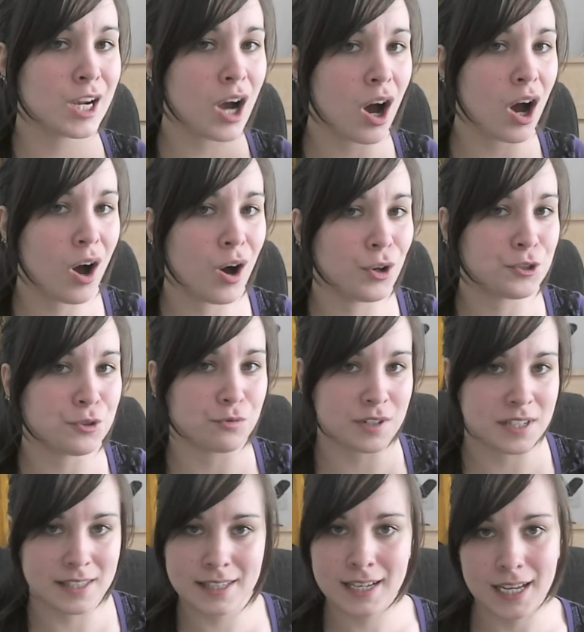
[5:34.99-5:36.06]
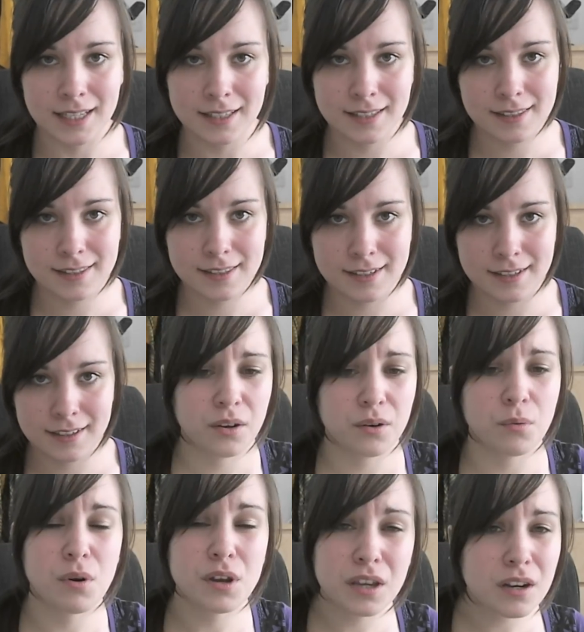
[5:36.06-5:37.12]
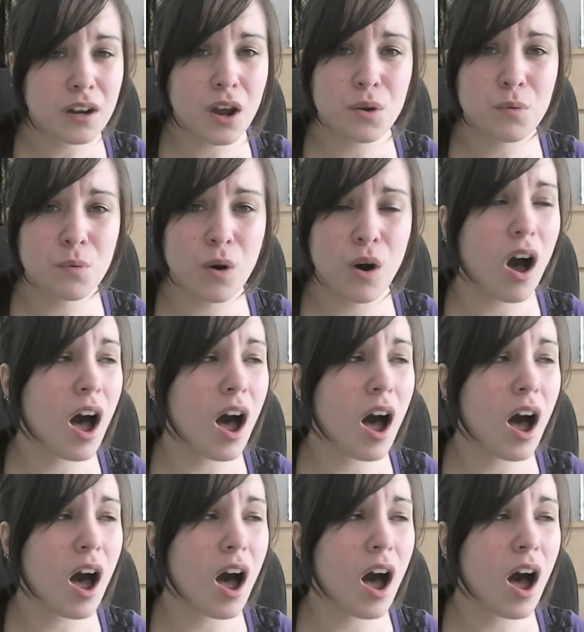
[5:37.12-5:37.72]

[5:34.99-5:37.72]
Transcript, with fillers: can't resist. Well, you know what?